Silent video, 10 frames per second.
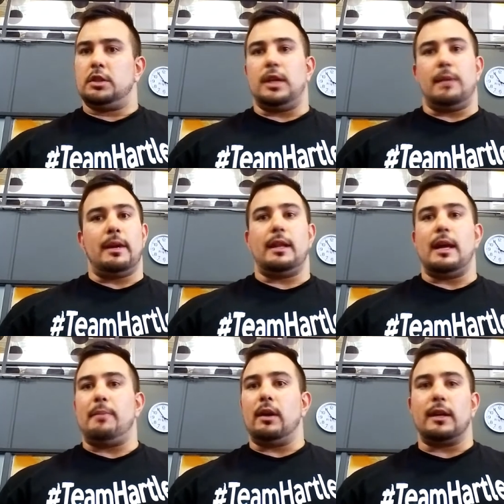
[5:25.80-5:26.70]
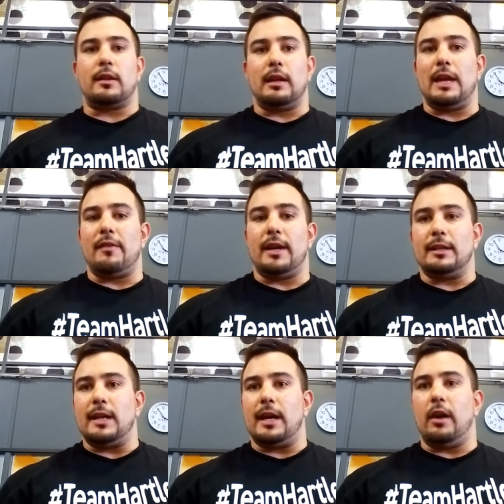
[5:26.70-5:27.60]
shit, man, that belt gets an 11 out
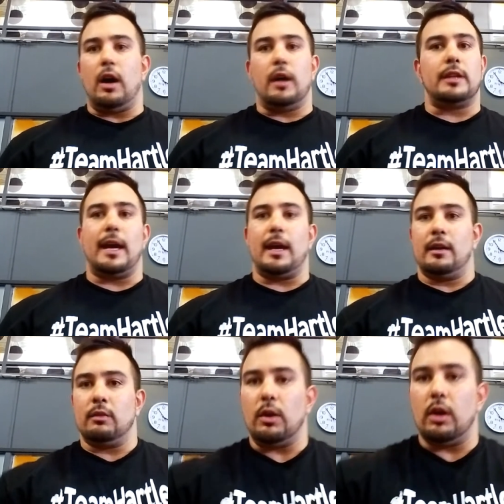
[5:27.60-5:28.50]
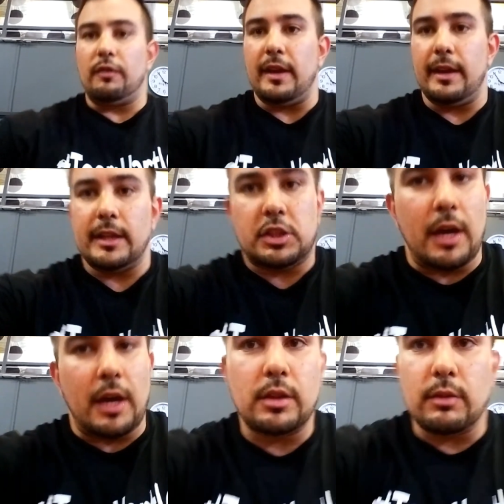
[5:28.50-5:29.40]
of 10 all day. Rogue Fitness,
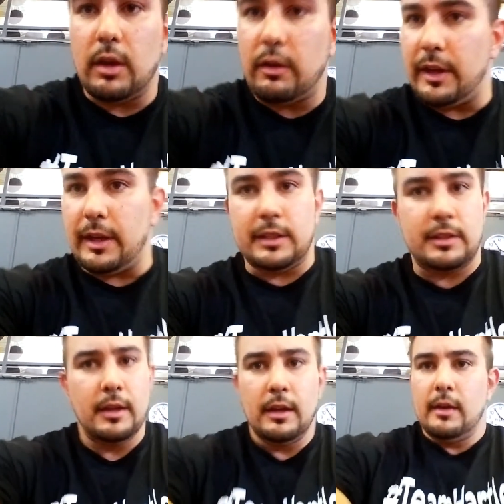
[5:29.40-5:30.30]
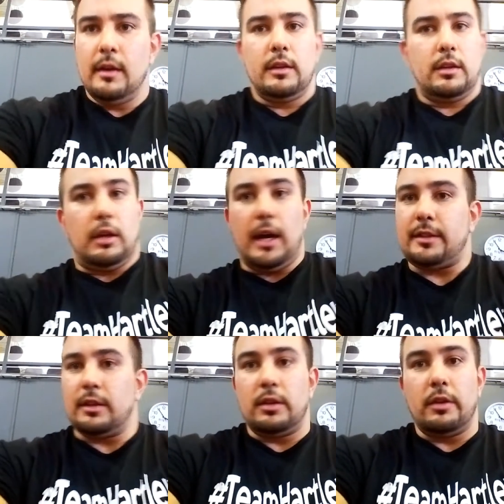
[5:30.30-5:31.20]
shout out to Rogue Fitness. You
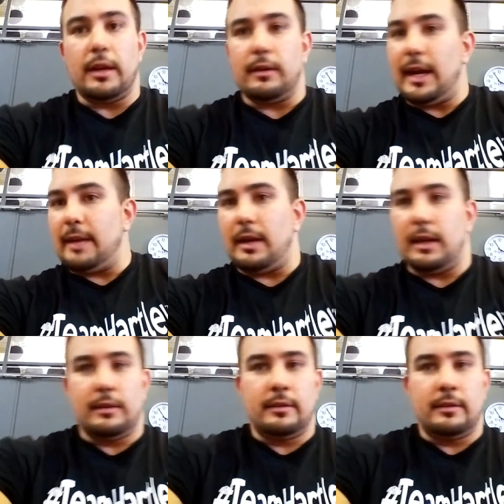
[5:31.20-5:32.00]
guys are doing it right, man.